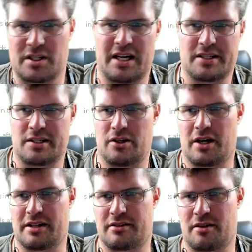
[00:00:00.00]
let's look
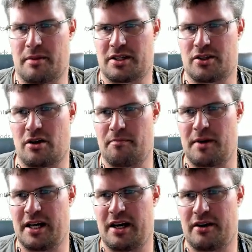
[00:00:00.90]
at some example
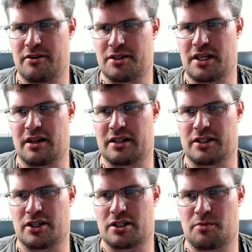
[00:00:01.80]
here. You see that
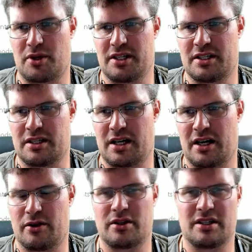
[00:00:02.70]
just prints it
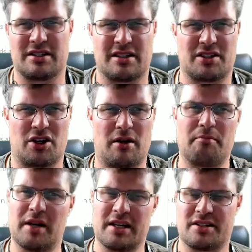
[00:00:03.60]
out. This
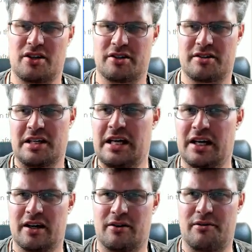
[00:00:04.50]
example is not
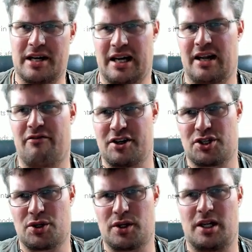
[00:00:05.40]
really
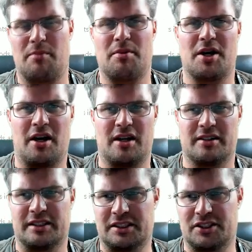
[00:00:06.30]
visual
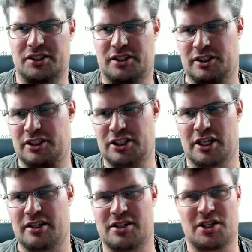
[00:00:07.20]
because it's
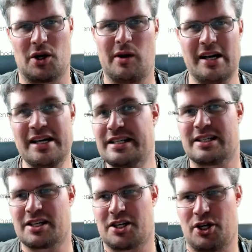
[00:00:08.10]
just so
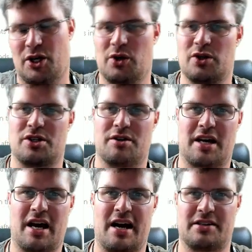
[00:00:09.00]
little code, so you
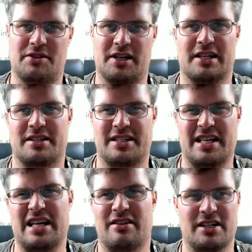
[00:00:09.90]
can't really
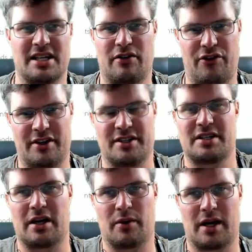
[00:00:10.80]
see the difference.
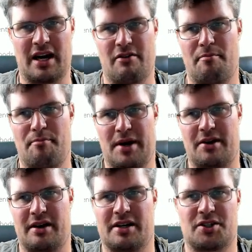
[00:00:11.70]
I will have a
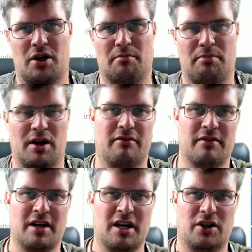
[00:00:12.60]
better example of
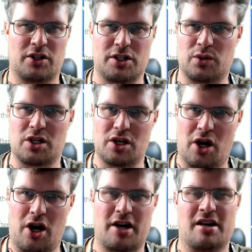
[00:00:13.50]
not using
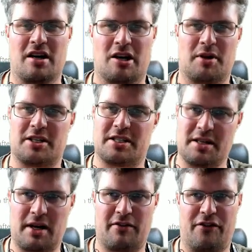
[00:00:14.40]
guard, but a
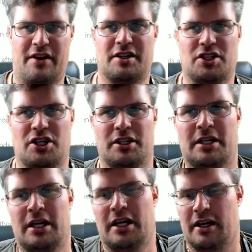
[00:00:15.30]
similar function
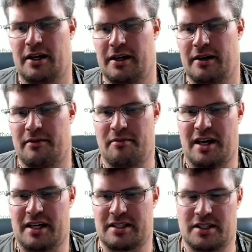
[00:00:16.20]

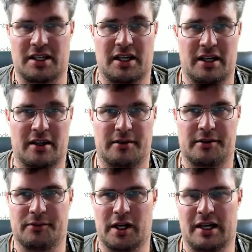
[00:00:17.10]
that
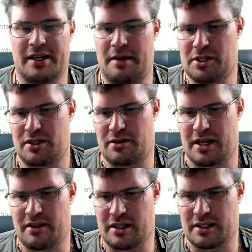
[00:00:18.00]
will
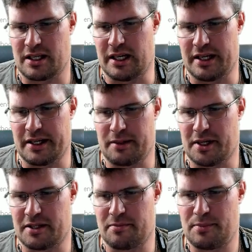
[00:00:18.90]
demonstrate this a little
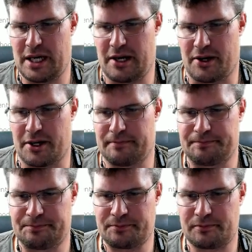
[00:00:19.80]
bit better.
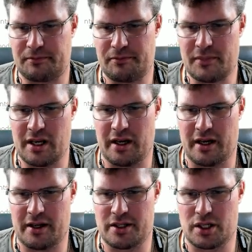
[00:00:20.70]

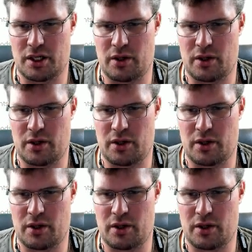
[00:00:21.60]
And so